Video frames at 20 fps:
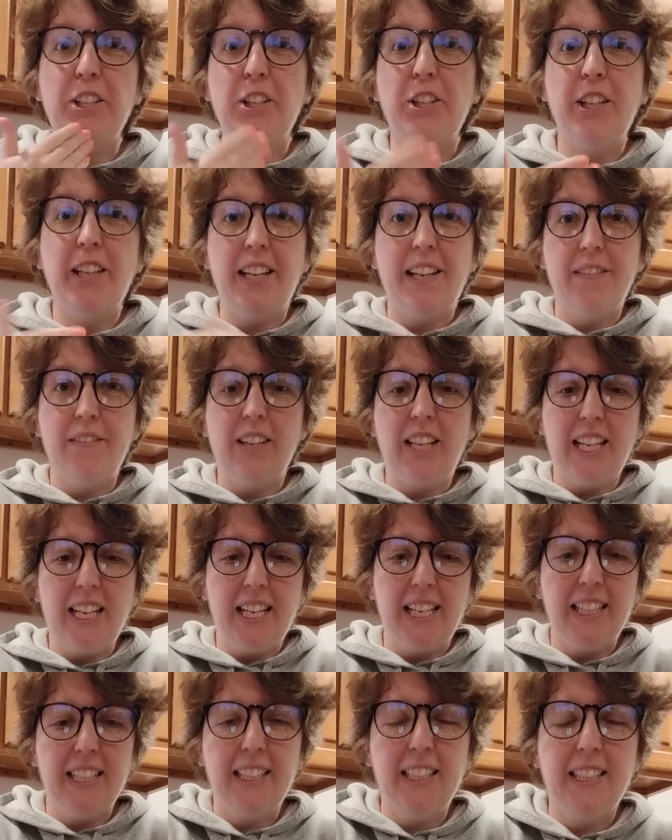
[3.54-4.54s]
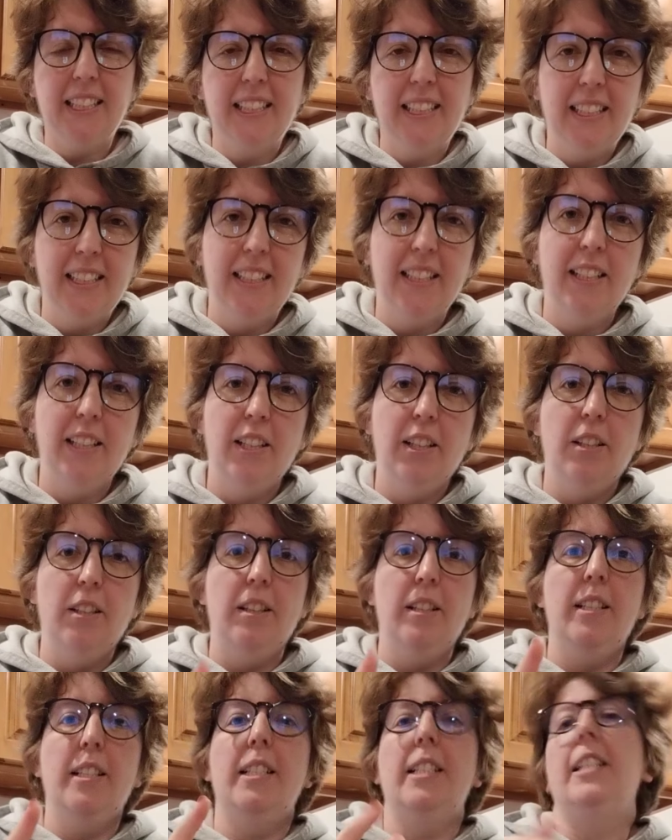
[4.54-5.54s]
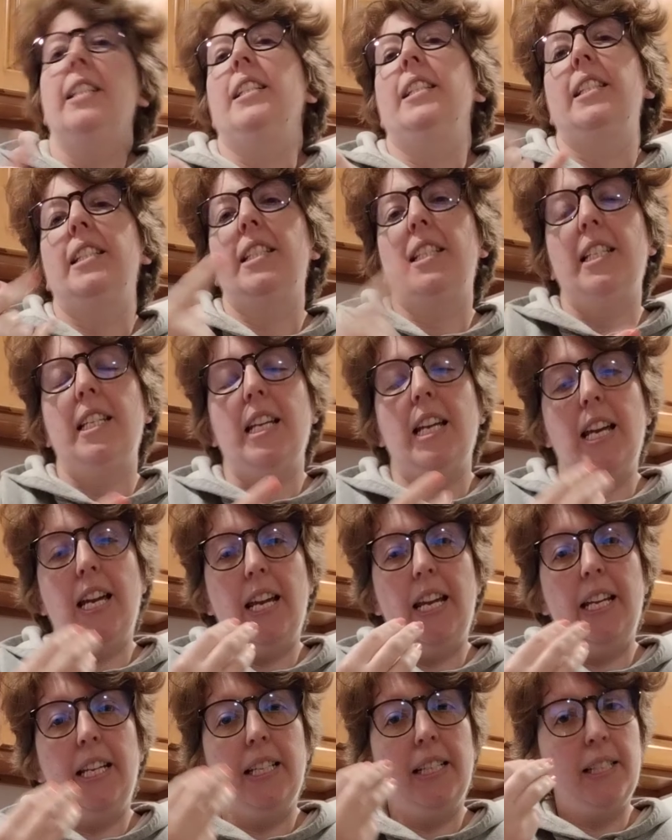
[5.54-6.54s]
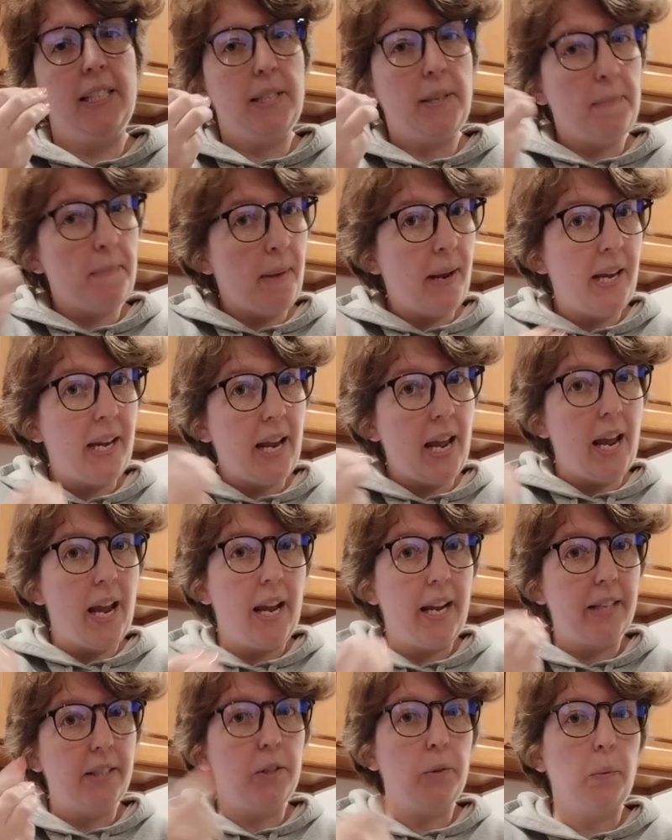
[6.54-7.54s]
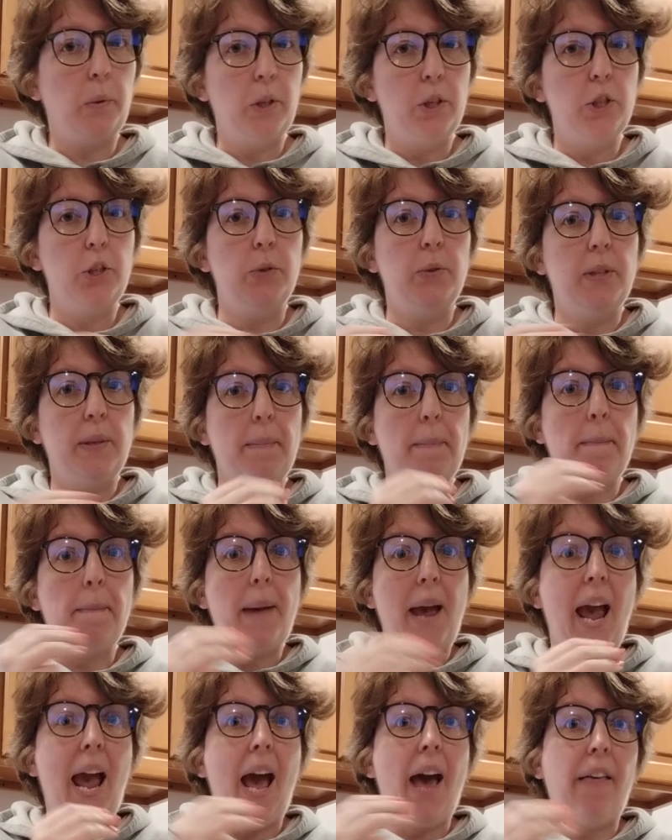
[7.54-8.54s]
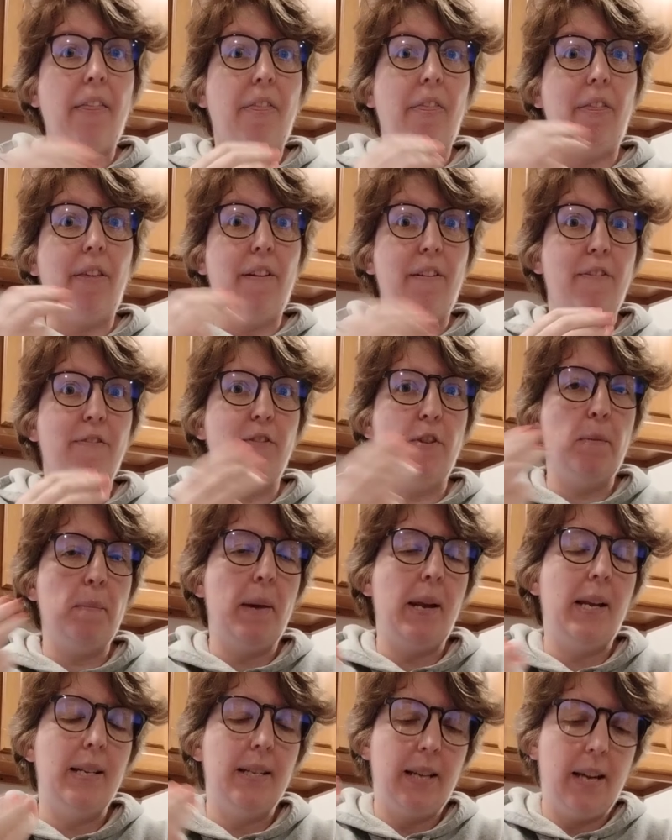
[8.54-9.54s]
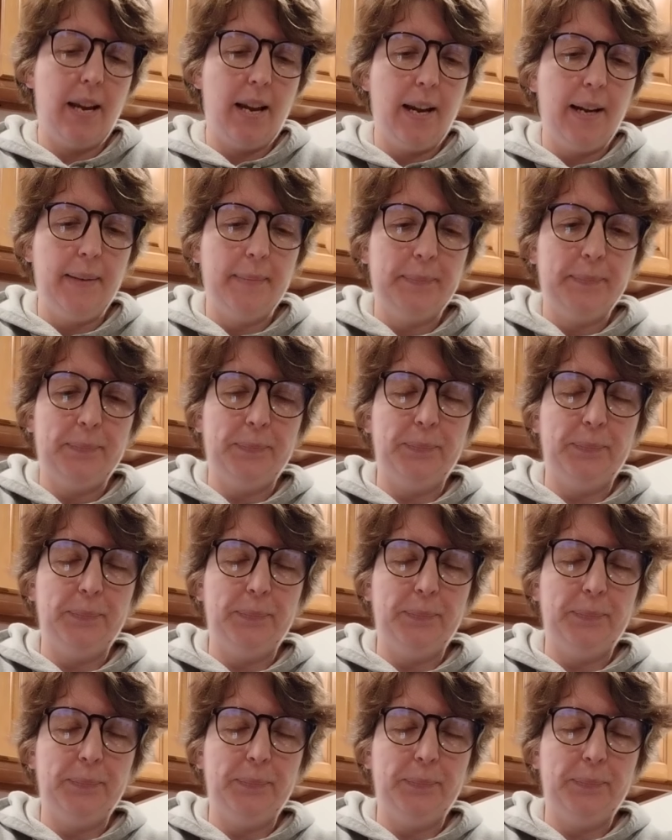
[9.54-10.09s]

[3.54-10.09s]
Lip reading: Good evening. Today is Monday, so we're going to do some math for Monday.